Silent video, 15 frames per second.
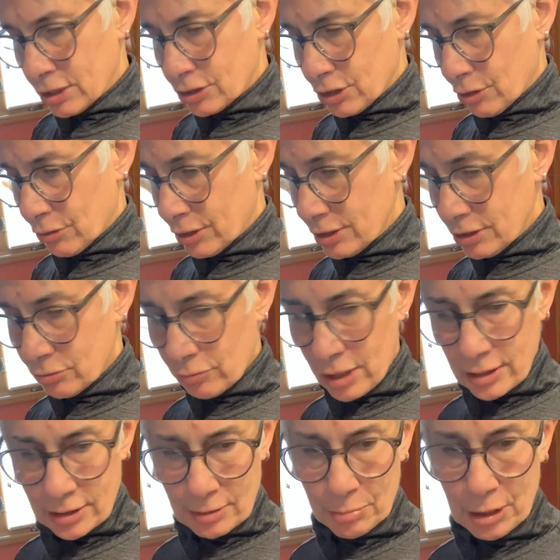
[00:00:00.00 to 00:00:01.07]
So this
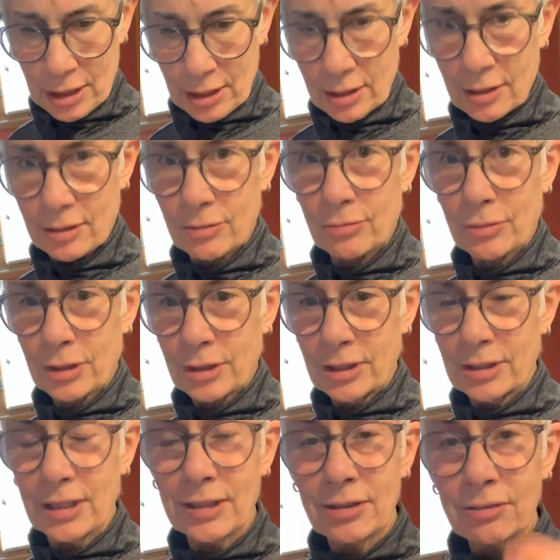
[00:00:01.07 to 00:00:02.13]
recipe is
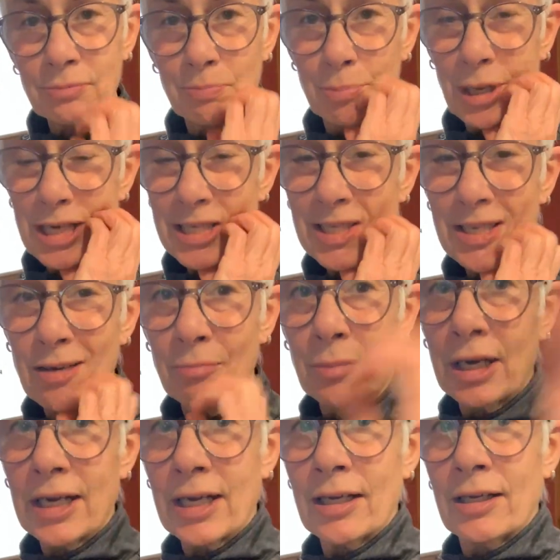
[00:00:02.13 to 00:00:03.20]
it's based on
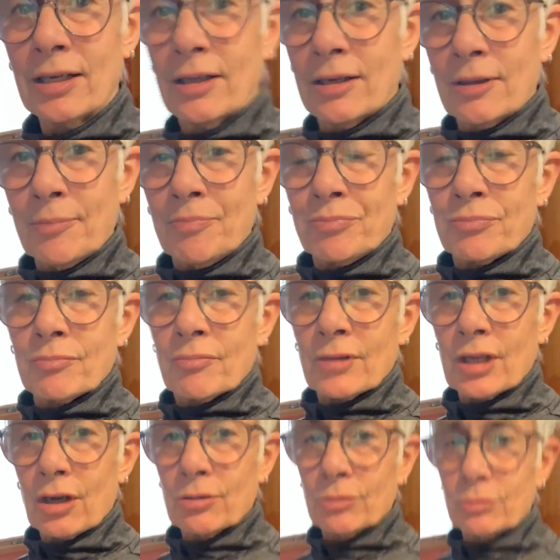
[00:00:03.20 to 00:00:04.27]
my
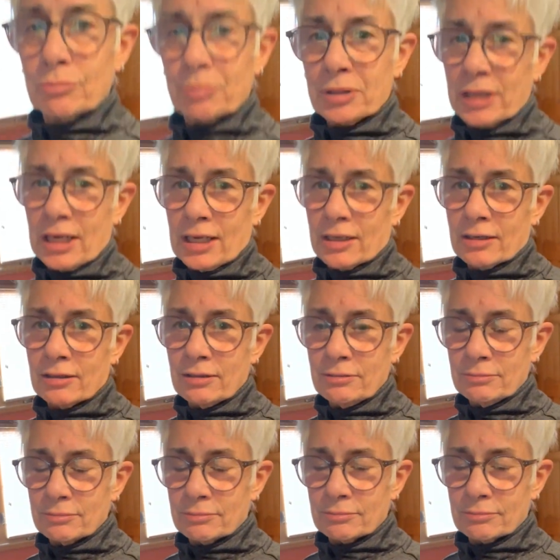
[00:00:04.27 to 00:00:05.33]
oat banana
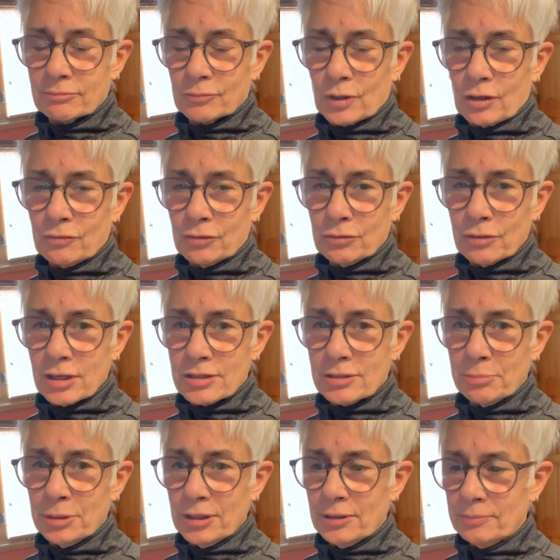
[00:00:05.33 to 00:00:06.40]
waffle
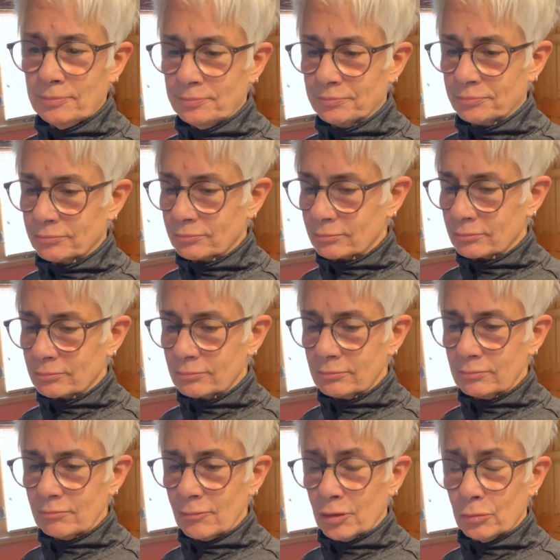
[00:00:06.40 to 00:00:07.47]
recipe,
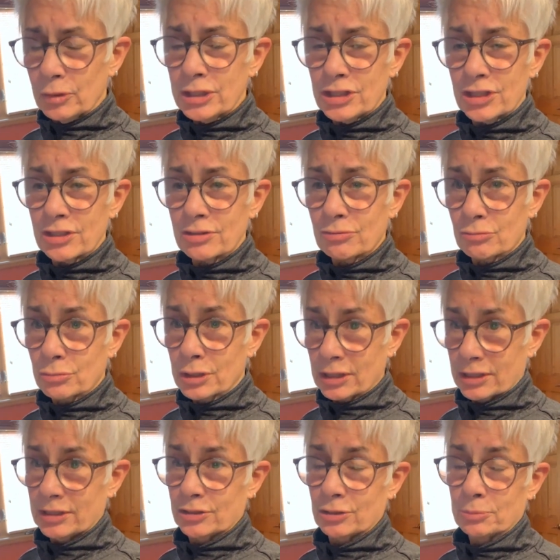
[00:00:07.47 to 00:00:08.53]
which is
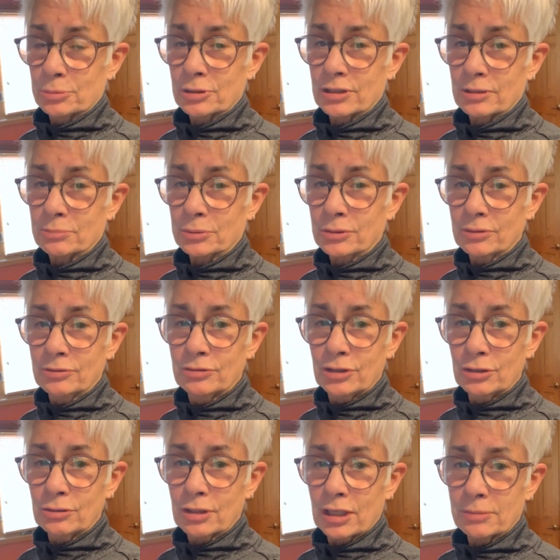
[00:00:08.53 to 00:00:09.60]
really super simple.
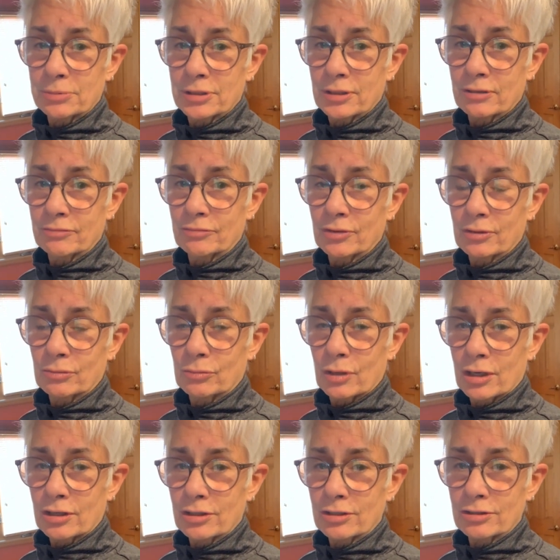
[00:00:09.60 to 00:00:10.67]
2 cups of
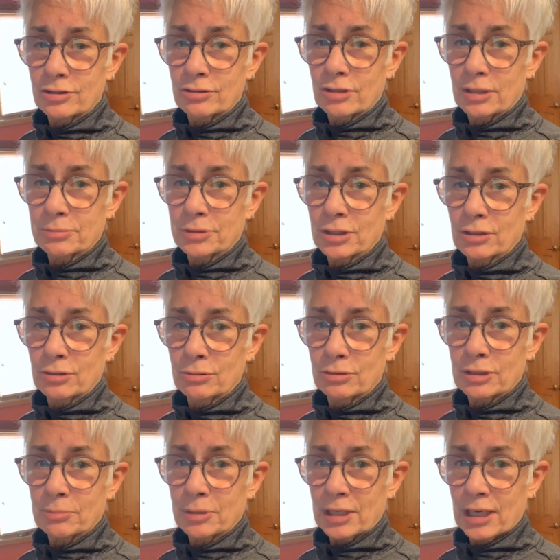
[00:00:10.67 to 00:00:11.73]
water, 2 cups of oats,
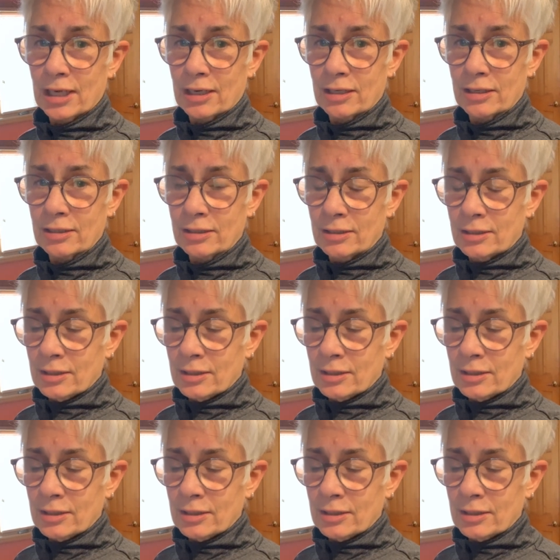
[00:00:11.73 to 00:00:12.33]
a banana,